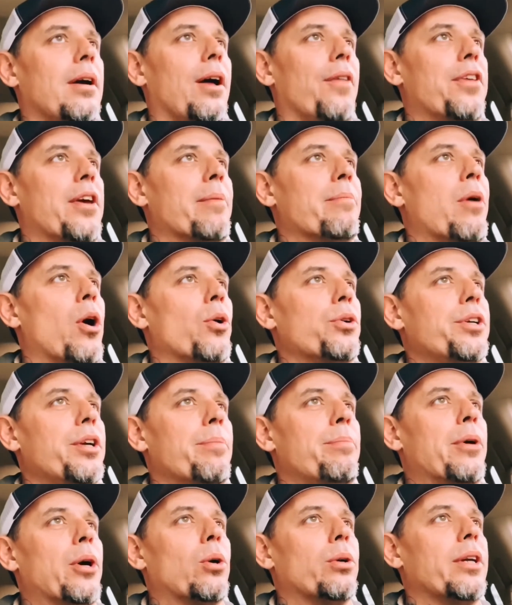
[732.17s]
the ammonia
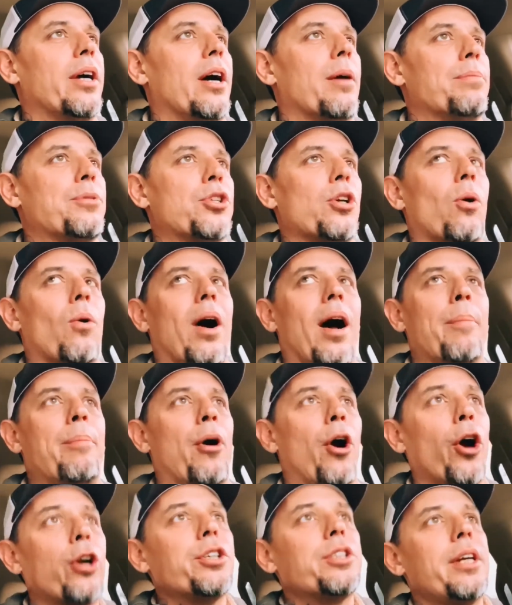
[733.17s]
buildup, so I
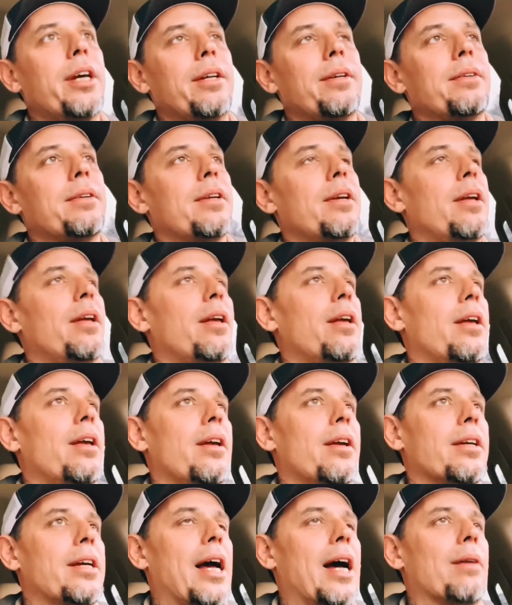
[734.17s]
purged it,
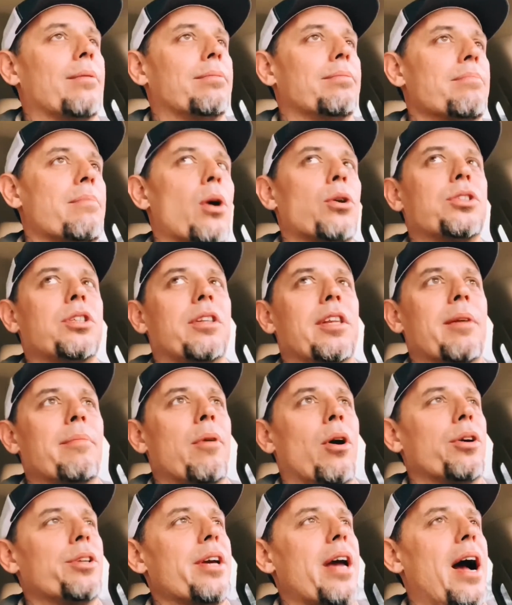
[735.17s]
got most of the
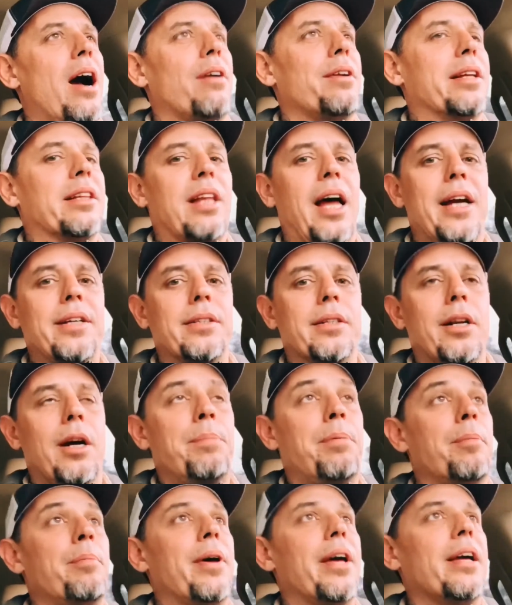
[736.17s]
ammonia out, and it lightened it up
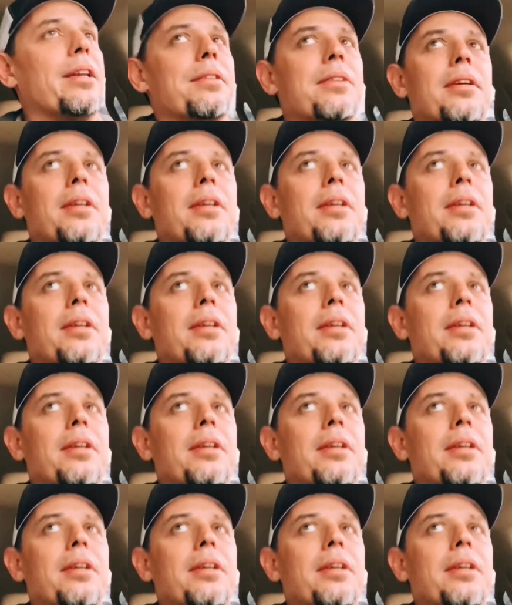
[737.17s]
a bit.